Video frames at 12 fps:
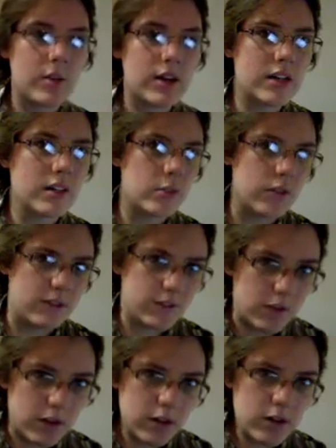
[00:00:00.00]
didn't put
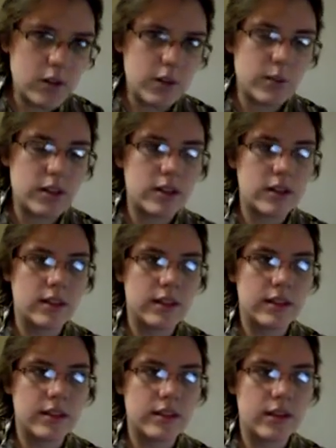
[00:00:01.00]
footnotes, but
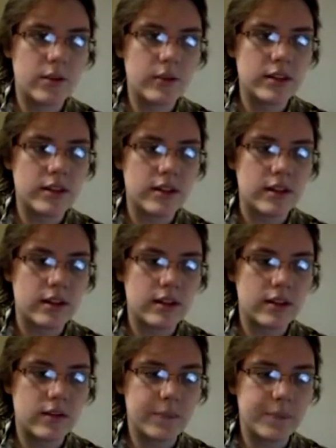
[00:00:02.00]
there was like,
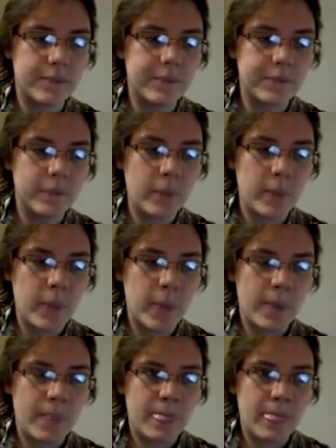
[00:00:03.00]

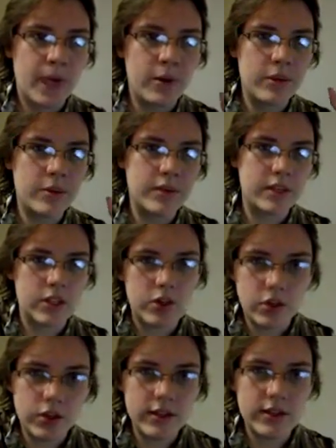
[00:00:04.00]
there was
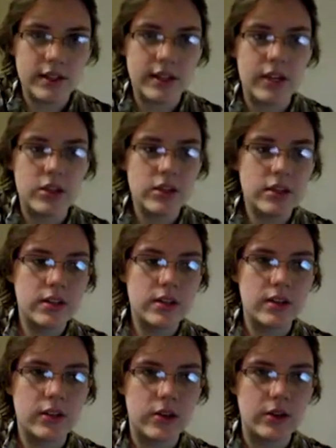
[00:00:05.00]
internal citations,
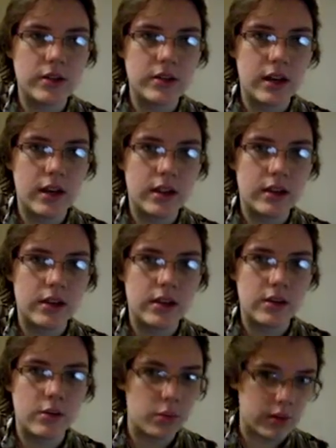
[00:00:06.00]
and then there was like
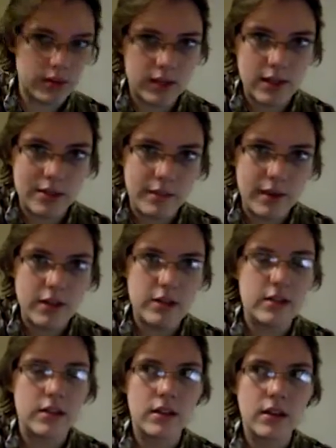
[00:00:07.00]
the works cited page,
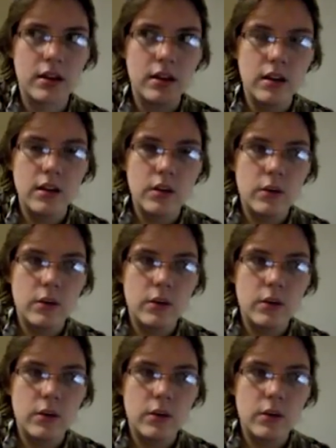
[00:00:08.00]
and I was like,